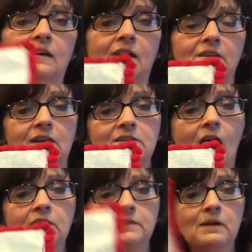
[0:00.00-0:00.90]
a nice
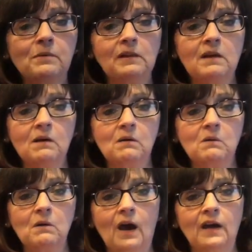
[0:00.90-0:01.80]
holiday
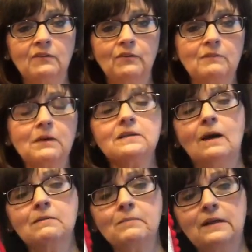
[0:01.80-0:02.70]
pillow out of one of my
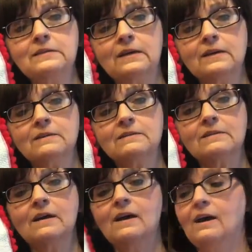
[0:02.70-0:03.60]
diamond
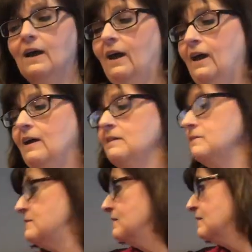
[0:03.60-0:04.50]
paintings.
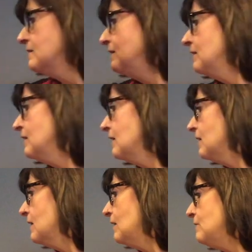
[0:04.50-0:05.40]
And
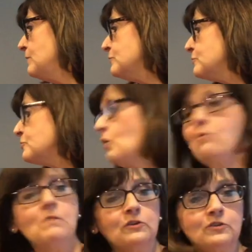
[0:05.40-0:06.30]
there's so
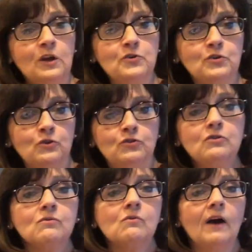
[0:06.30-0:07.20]
much that you could
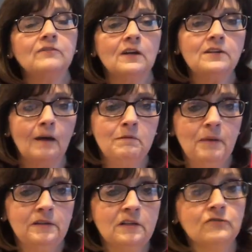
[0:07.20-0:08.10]
do. I've done diamond
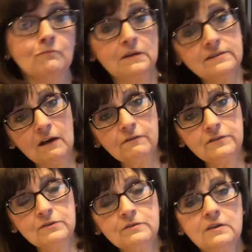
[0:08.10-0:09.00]
paintings for myself,
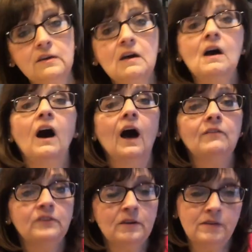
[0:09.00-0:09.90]
as you see.
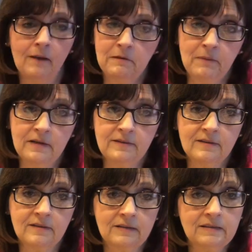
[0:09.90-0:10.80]
I've done diamond
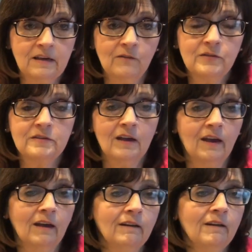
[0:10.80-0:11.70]
paintings as gifts,
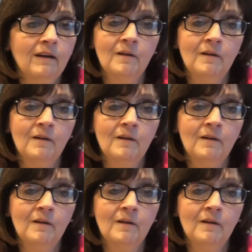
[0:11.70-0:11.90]
and